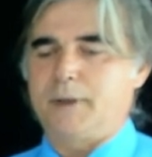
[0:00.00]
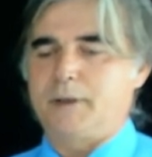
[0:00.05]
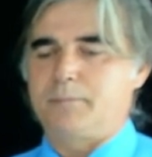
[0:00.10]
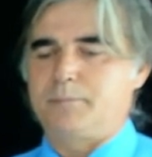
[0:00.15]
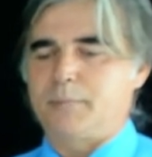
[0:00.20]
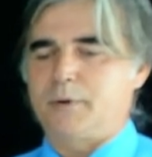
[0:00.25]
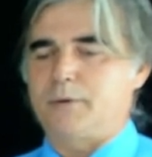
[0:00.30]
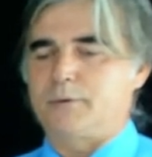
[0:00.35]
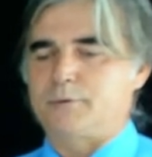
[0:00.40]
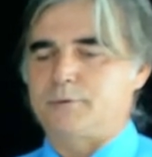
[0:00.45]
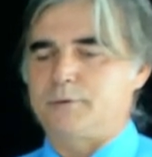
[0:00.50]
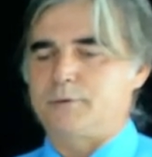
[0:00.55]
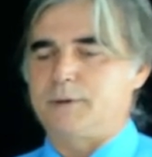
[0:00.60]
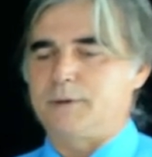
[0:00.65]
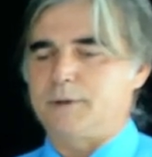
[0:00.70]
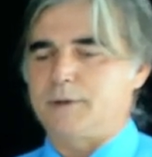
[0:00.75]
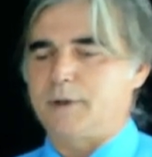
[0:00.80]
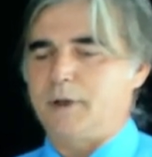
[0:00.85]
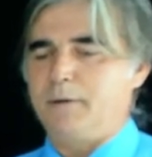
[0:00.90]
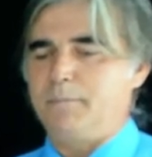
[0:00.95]
person
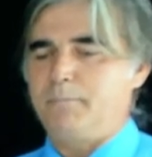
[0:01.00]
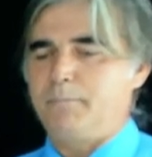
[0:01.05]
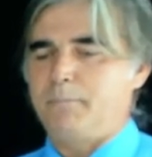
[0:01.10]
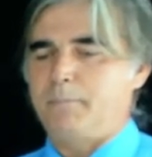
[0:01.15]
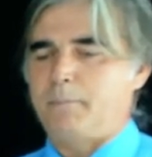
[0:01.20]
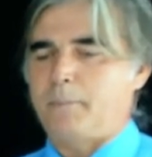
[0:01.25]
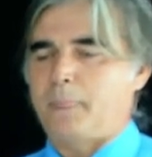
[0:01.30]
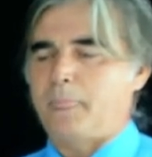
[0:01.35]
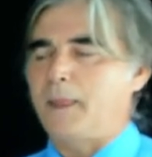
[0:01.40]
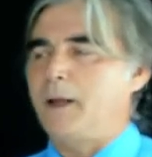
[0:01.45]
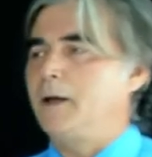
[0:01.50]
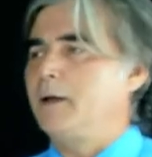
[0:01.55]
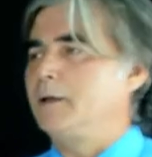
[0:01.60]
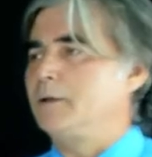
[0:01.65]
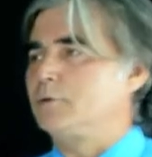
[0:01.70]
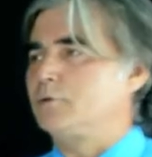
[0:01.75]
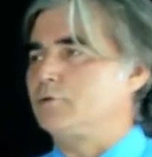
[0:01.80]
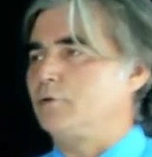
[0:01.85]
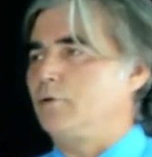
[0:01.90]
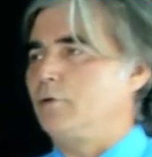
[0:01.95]
income.
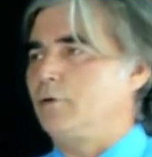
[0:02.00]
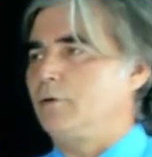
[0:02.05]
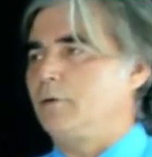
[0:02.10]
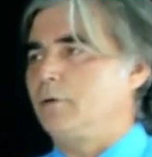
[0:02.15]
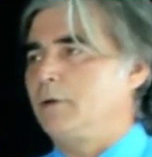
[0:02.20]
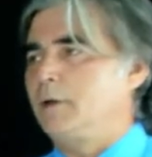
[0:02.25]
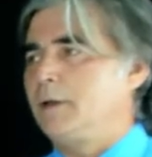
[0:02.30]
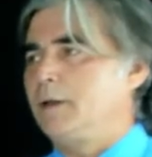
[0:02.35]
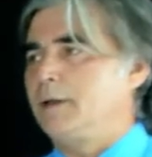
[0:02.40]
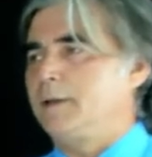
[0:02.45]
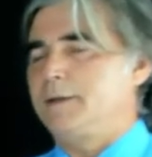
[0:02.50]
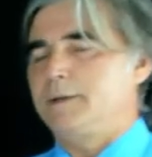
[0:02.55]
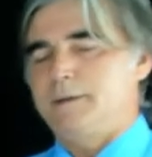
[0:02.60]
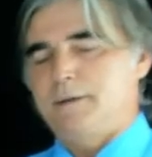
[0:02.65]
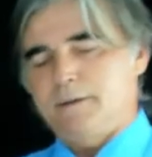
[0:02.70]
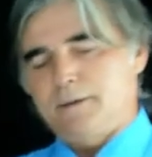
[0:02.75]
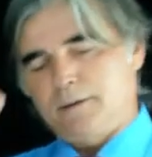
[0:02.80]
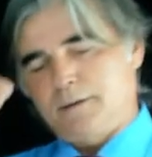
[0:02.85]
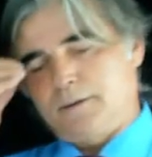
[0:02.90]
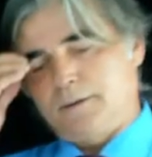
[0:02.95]
So
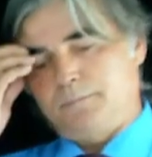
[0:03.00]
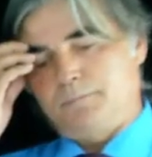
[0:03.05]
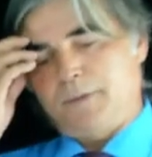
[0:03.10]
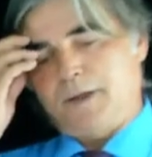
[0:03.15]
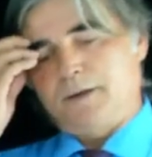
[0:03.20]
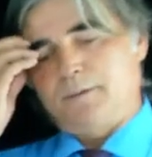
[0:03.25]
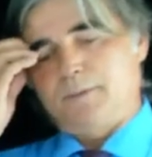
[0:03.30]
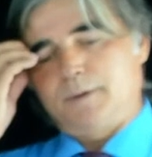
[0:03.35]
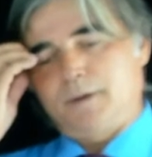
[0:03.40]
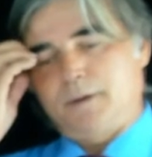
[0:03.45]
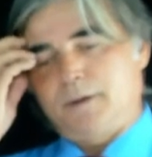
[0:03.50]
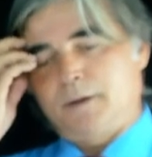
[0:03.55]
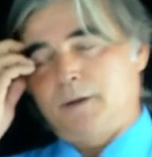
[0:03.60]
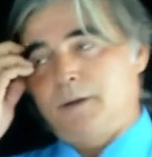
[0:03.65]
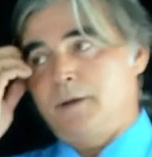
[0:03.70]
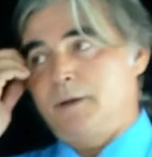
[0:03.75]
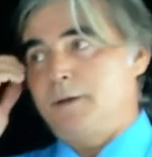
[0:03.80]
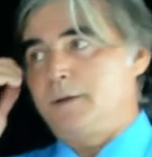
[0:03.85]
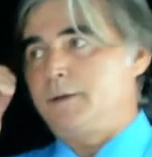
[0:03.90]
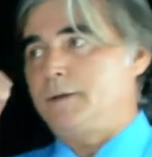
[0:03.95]
maybe
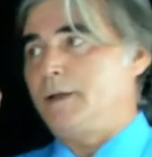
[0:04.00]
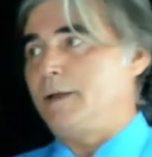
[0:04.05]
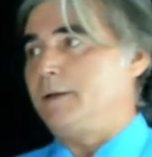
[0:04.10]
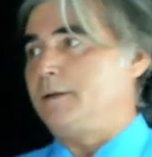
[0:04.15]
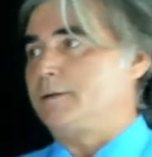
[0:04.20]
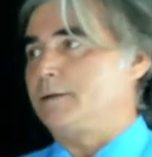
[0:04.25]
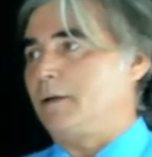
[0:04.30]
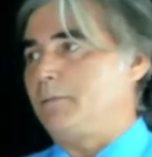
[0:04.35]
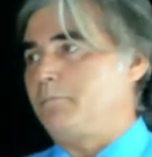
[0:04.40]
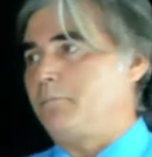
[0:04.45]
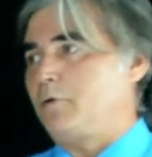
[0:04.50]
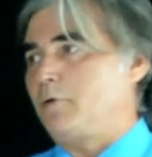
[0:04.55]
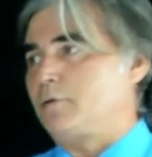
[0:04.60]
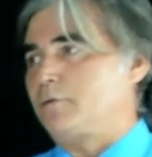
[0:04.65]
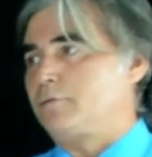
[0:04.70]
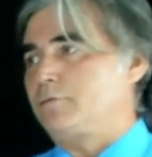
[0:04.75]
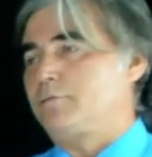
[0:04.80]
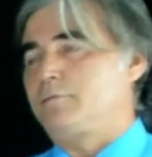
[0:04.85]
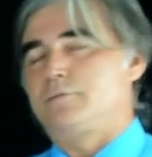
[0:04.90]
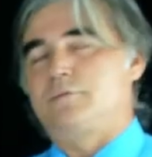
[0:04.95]
they support
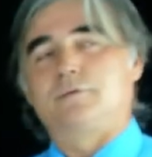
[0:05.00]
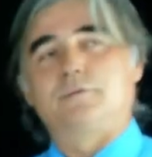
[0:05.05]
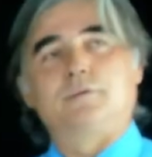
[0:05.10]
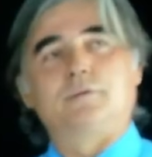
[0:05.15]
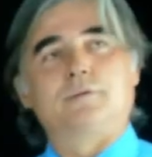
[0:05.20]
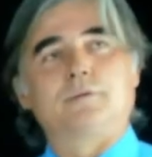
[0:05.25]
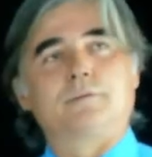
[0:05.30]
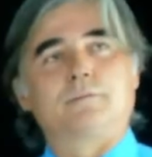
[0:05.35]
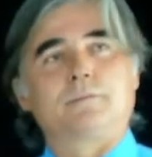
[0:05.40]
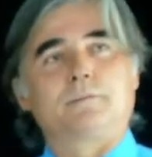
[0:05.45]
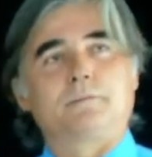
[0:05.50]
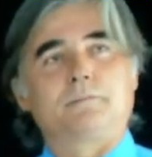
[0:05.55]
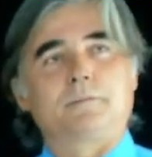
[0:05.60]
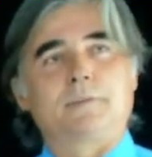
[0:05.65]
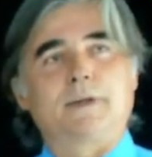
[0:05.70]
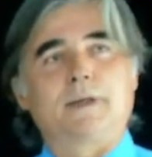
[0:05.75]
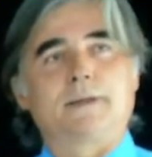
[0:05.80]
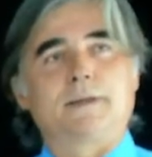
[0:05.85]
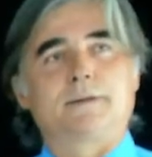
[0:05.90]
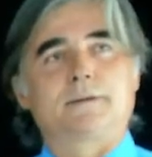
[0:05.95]
to
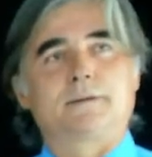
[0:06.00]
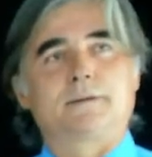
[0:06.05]
get